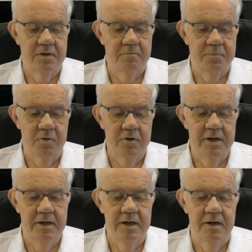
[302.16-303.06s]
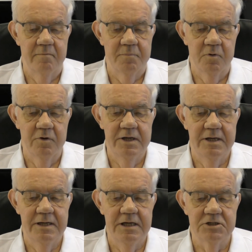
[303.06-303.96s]
employer and
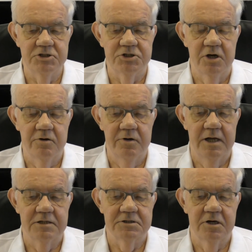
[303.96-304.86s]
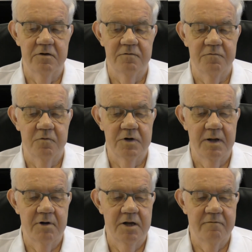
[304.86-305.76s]
employee is shown as Code
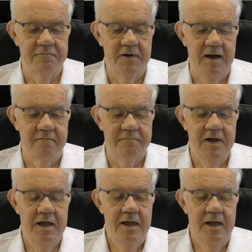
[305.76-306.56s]
4005,